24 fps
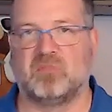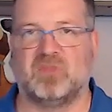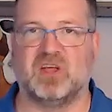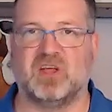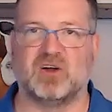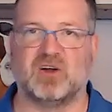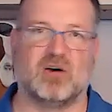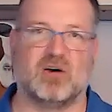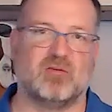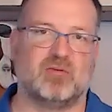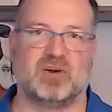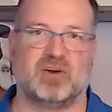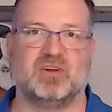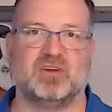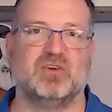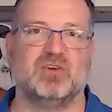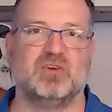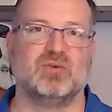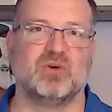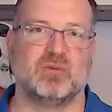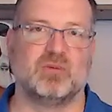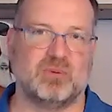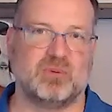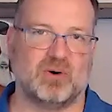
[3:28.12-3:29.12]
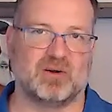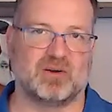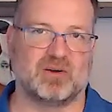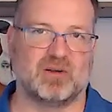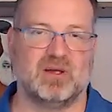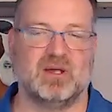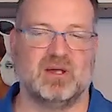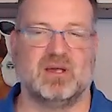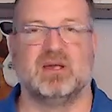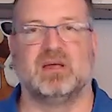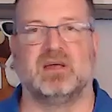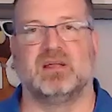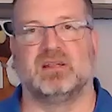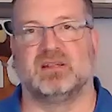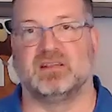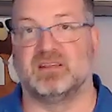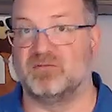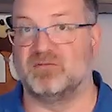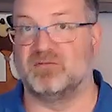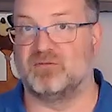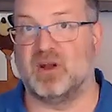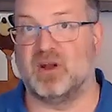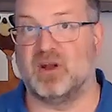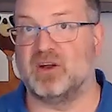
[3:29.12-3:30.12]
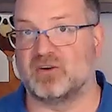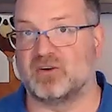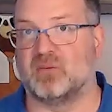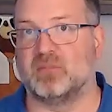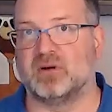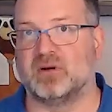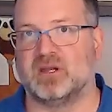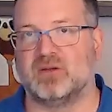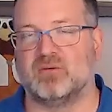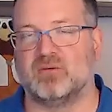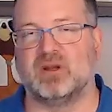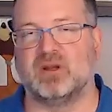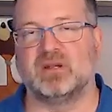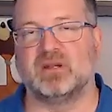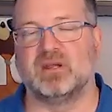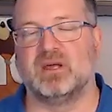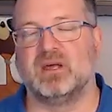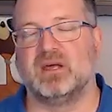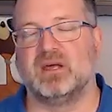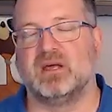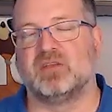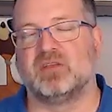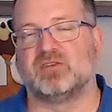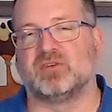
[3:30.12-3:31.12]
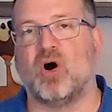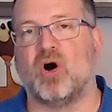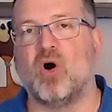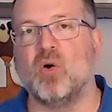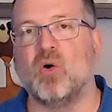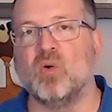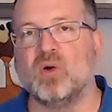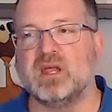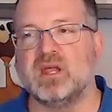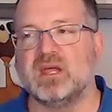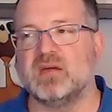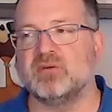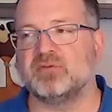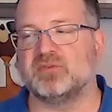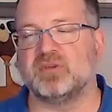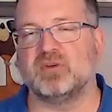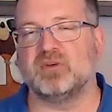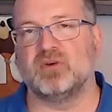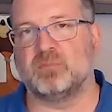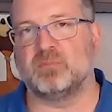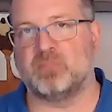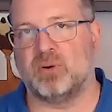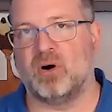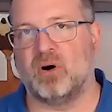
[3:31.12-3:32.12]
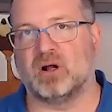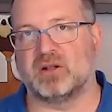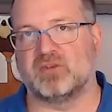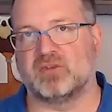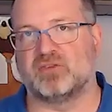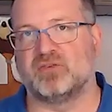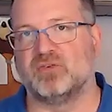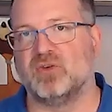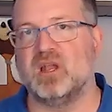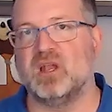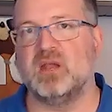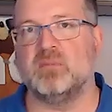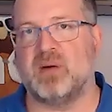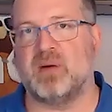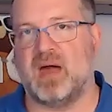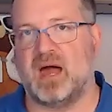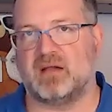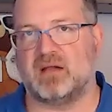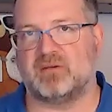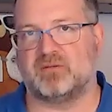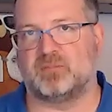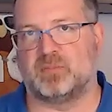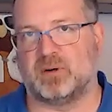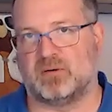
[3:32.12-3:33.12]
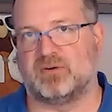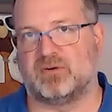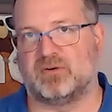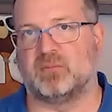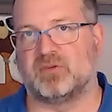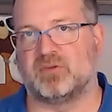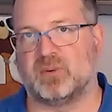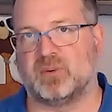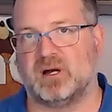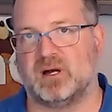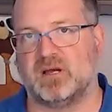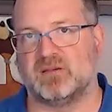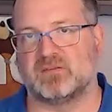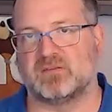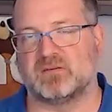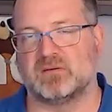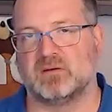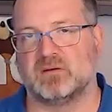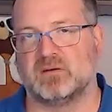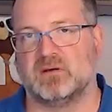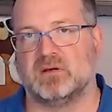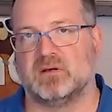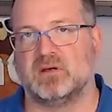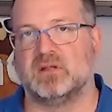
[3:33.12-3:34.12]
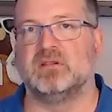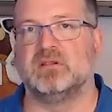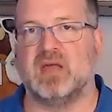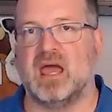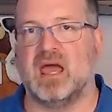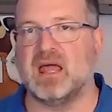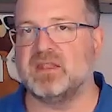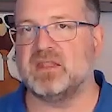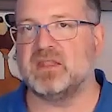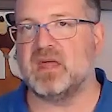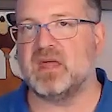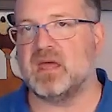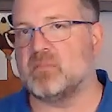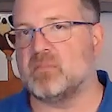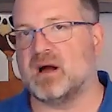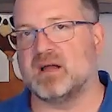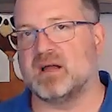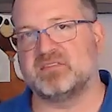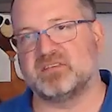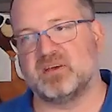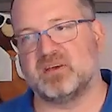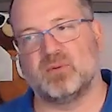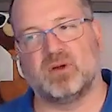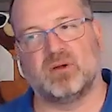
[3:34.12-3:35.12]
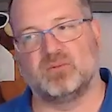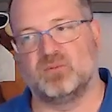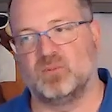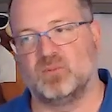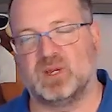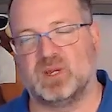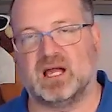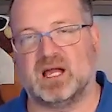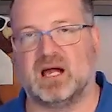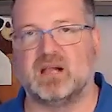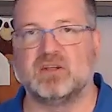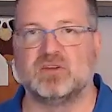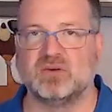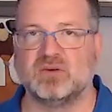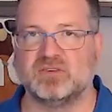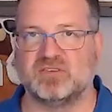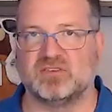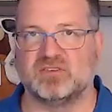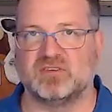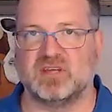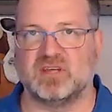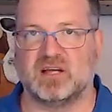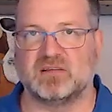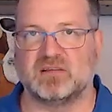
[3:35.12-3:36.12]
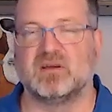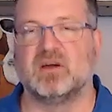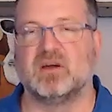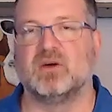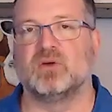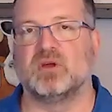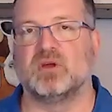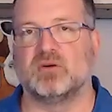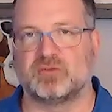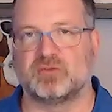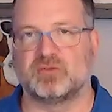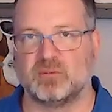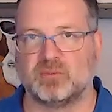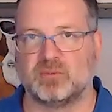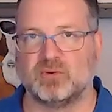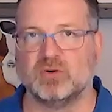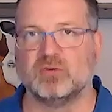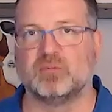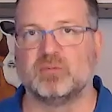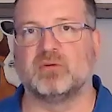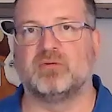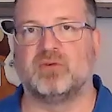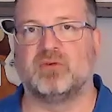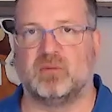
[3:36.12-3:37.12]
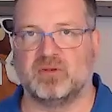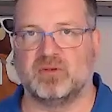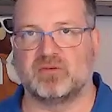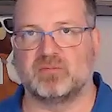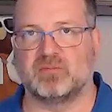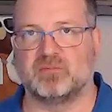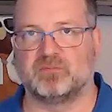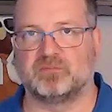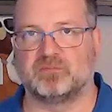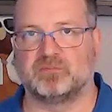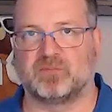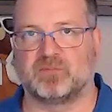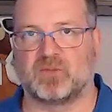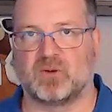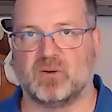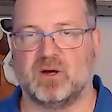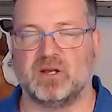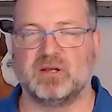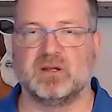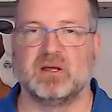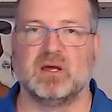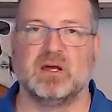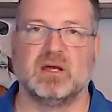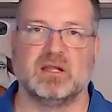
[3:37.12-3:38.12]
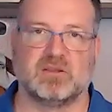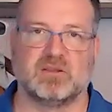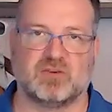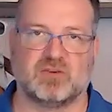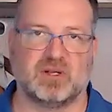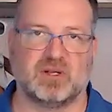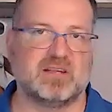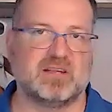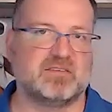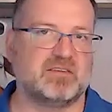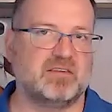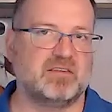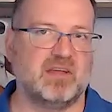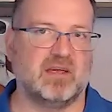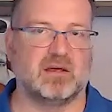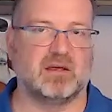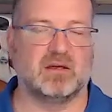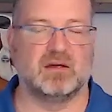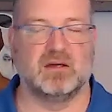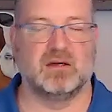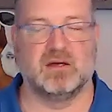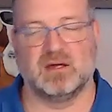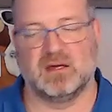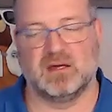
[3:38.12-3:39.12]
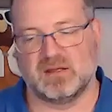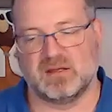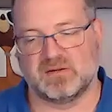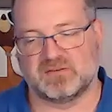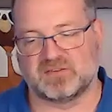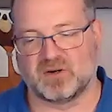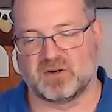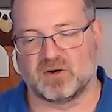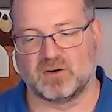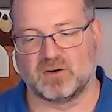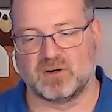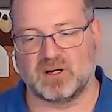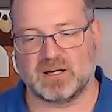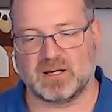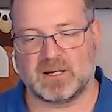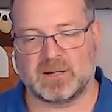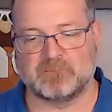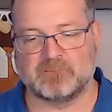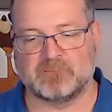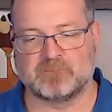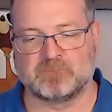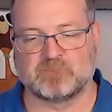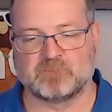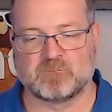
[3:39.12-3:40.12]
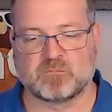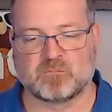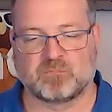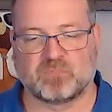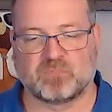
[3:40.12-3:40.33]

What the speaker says: they go for a new report, very commonly, right? So only if the report is really bad performance-wise, then they might say, well, we can't use this yet, you have to improve performance, right? So that's the thing. So the